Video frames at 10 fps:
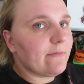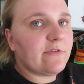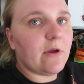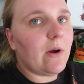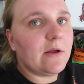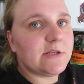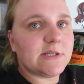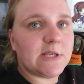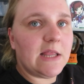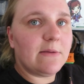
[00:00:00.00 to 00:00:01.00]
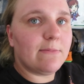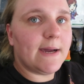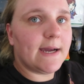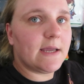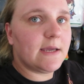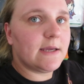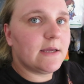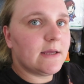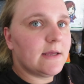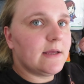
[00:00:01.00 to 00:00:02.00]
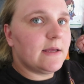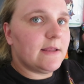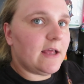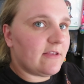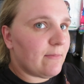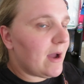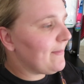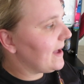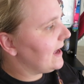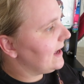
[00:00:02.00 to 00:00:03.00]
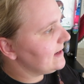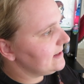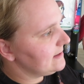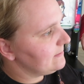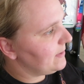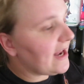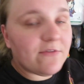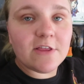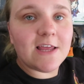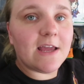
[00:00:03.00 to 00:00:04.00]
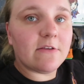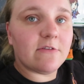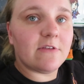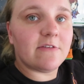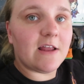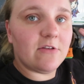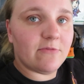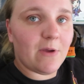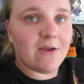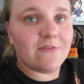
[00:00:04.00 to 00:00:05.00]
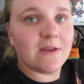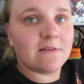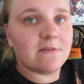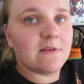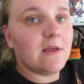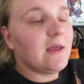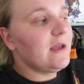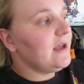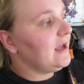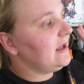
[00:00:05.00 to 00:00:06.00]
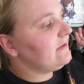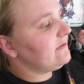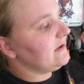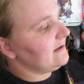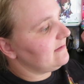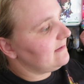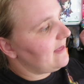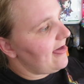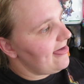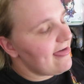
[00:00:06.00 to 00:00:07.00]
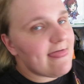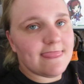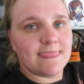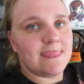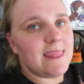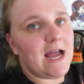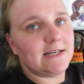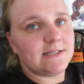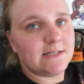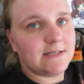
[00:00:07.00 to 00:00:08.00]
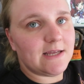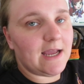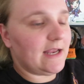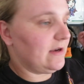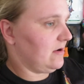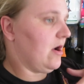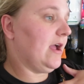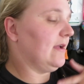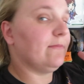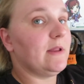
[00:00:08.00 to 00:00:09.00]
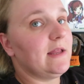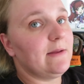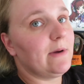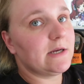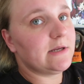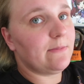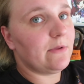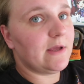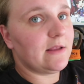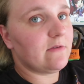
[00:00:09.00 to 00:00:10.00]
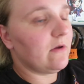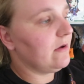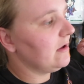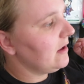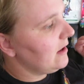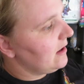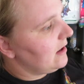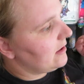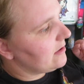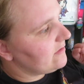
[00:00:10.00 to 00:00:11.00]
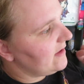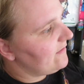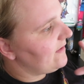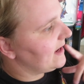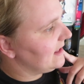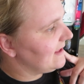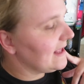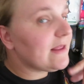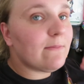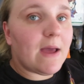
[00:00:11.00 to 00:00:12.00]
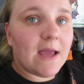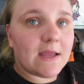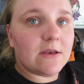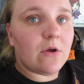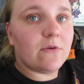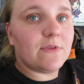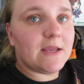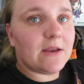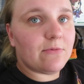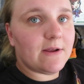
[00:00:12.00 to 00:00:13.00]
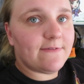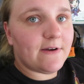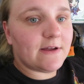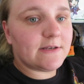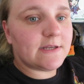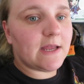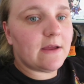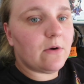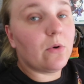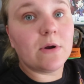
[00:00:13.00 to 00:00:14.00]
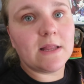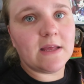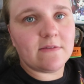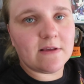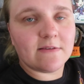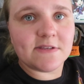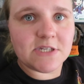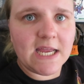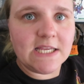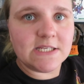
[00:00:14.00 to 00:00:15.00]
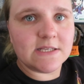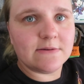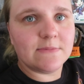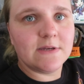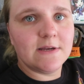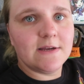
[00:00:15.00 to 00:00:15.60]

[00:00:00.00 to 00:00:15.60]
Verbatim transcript: them. So I'll just send them back. That's my bad. But everything else in the saddle is perfect. It's just that. And I completely mucked up on that. So I'm going to see if I can take them back and hopefully get a refund uh, or at least exchange them